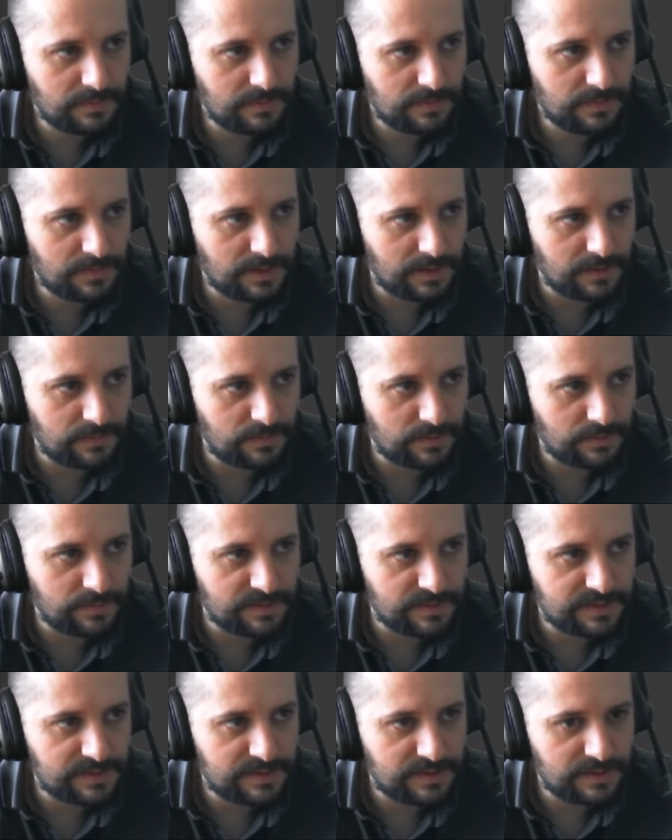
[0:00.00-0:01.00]
And we will
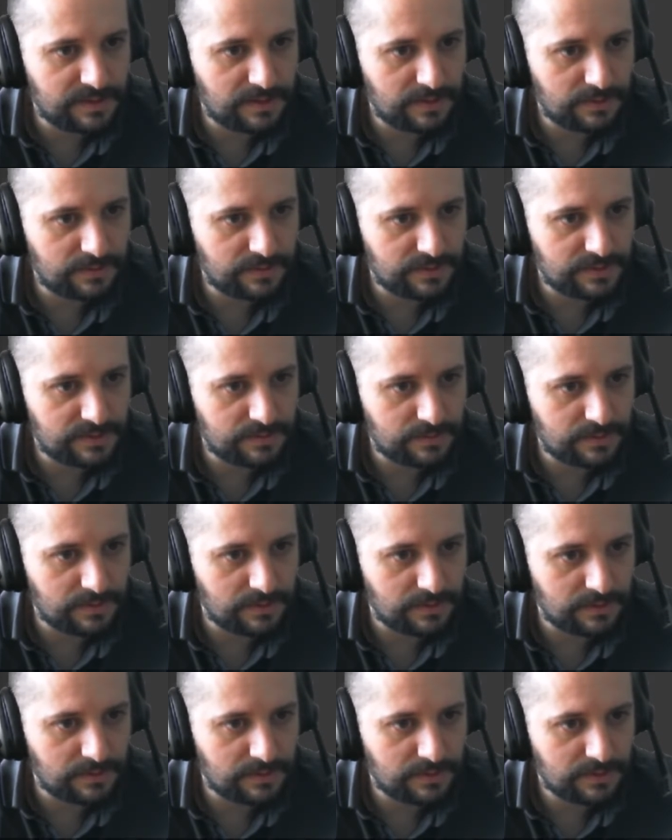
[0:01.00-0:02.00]
see how this will
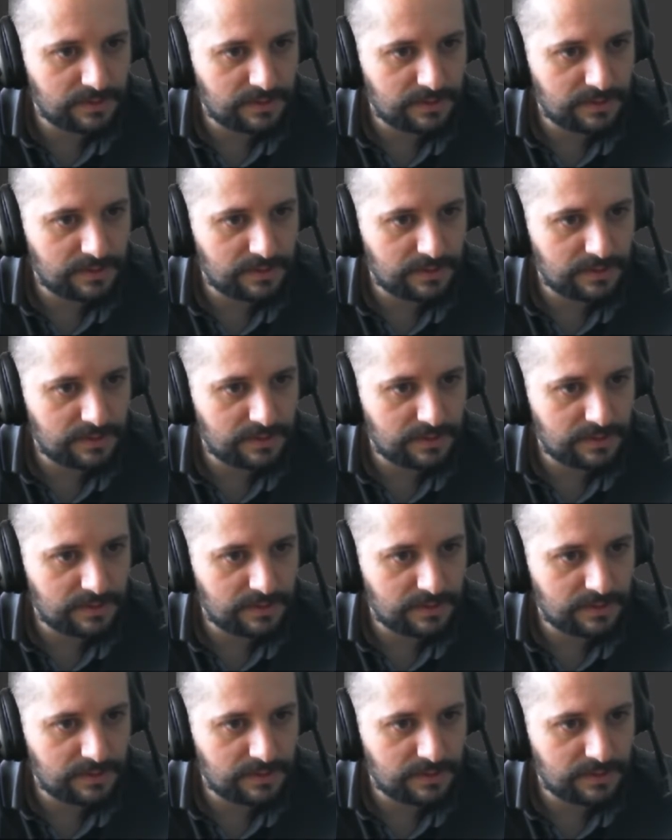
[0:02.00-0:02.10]
look.